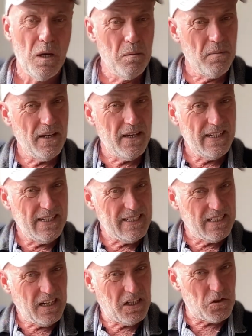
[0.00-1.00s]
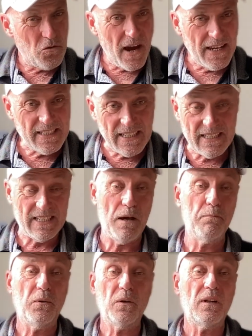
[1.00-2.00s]
but it is a great
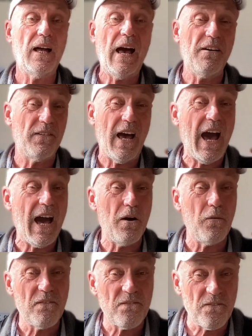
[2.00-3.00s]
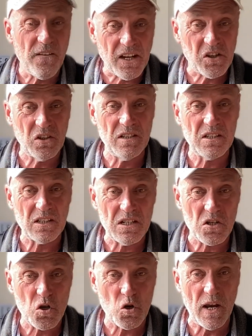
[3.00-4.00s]
example of how fashions and
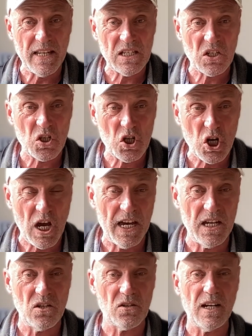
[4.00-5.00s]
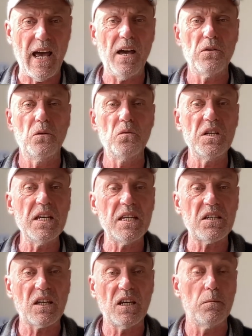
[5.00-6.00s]
trends change and how you need
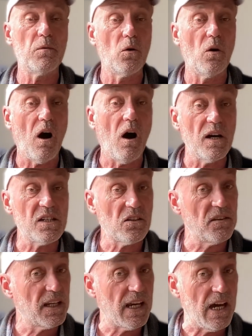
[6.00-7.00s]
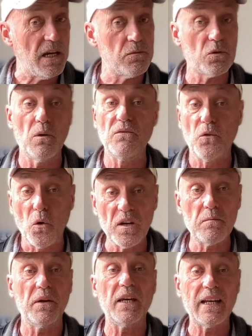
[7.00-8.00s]
to keep your eyes on the game to avoid
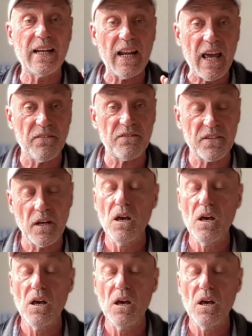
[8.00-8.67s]
being left